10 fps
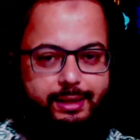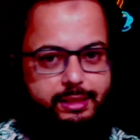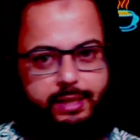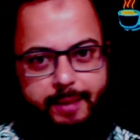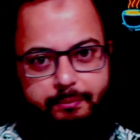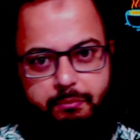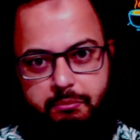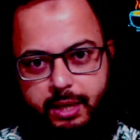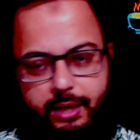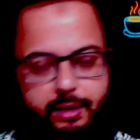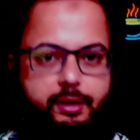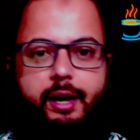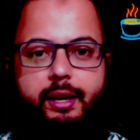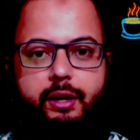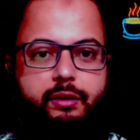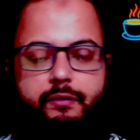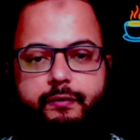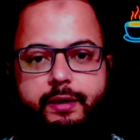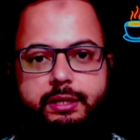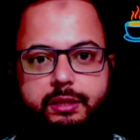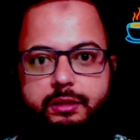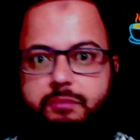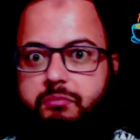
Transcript: slap Meghan and Harry on their faces.